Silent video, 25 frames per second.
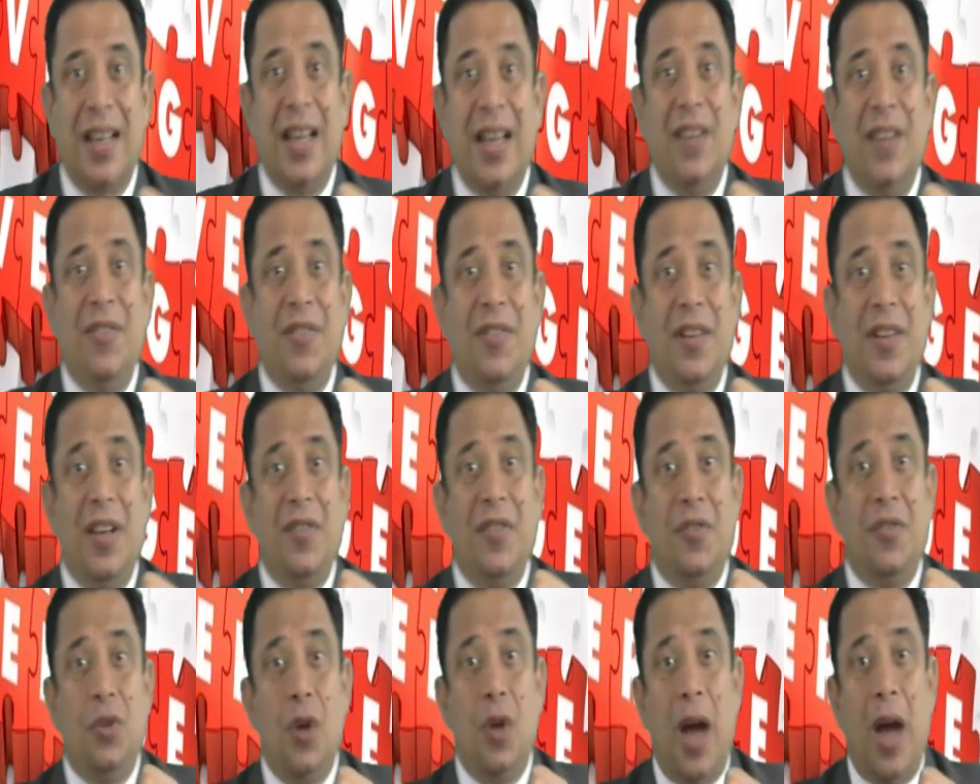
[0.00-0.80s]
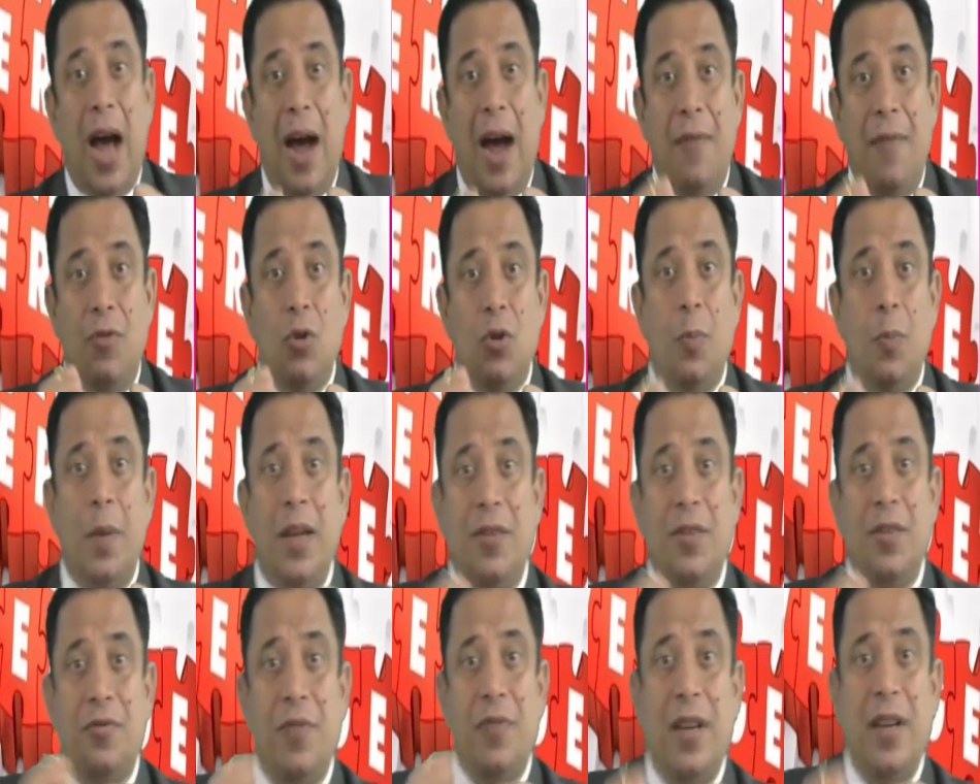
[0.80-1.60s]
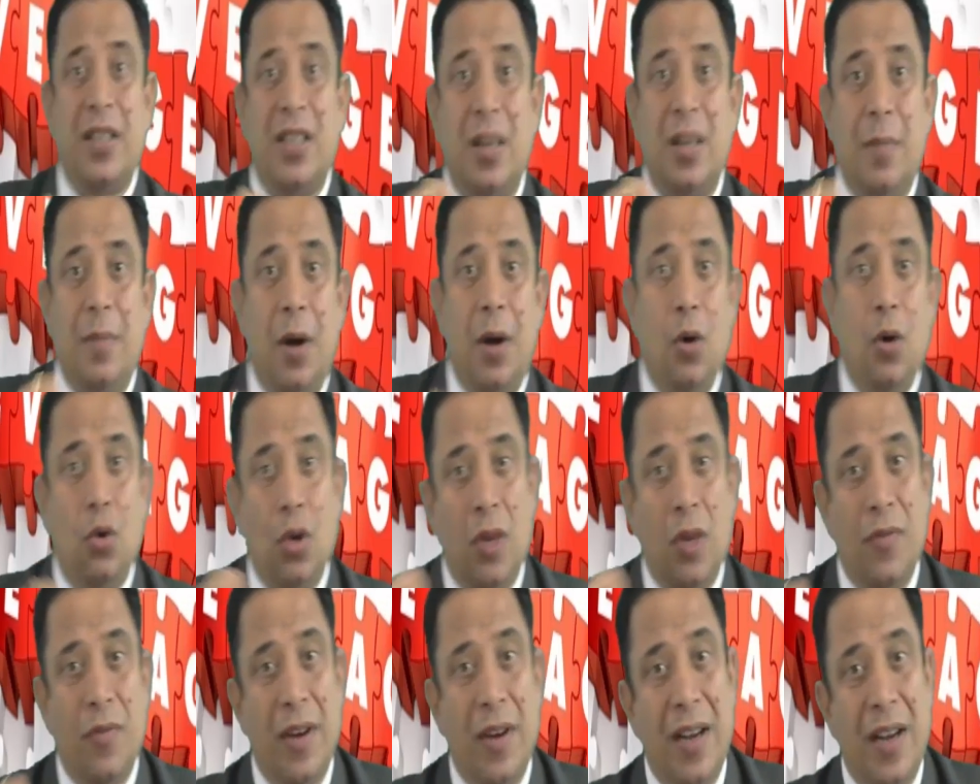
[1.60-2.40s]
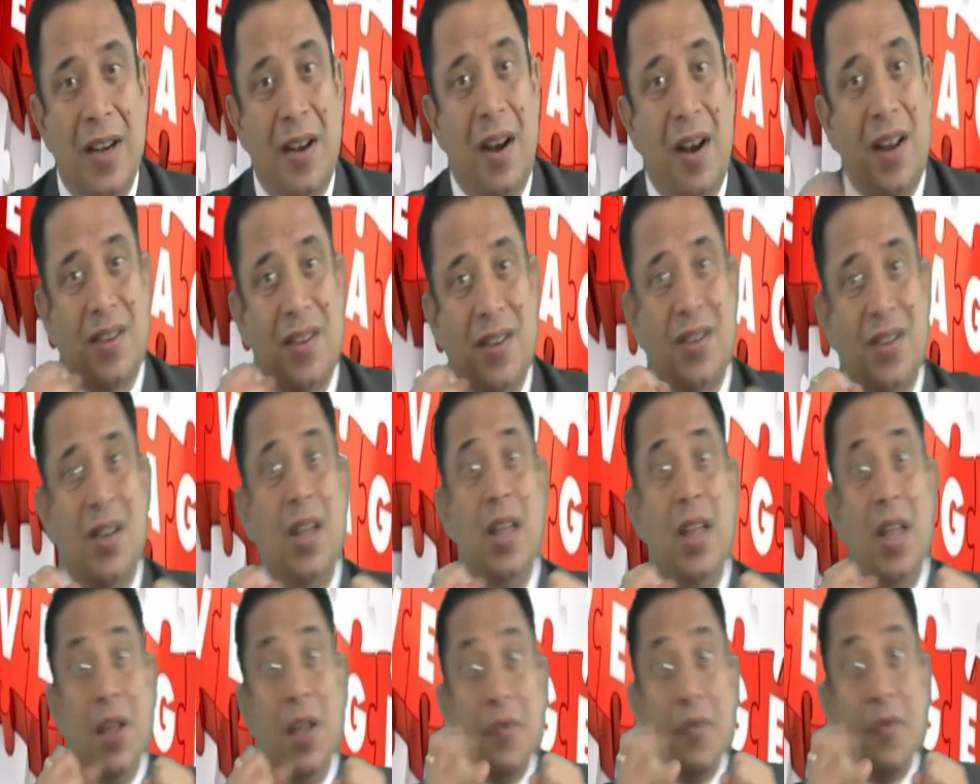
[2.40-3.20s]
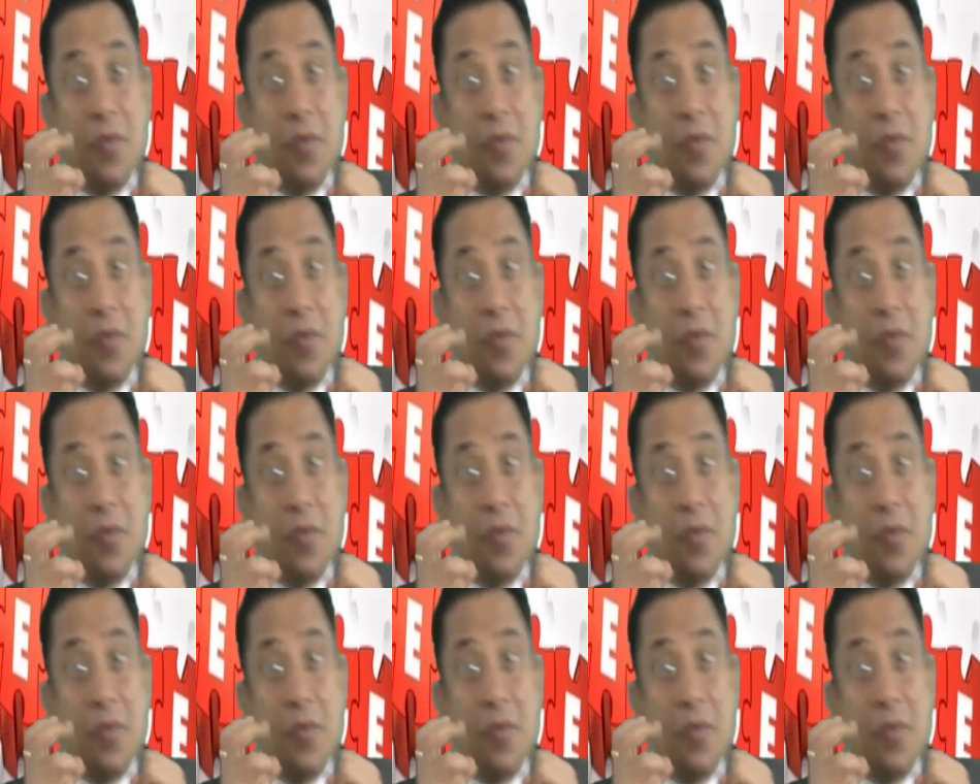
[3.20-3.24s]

if you have to take fixed amount of interest,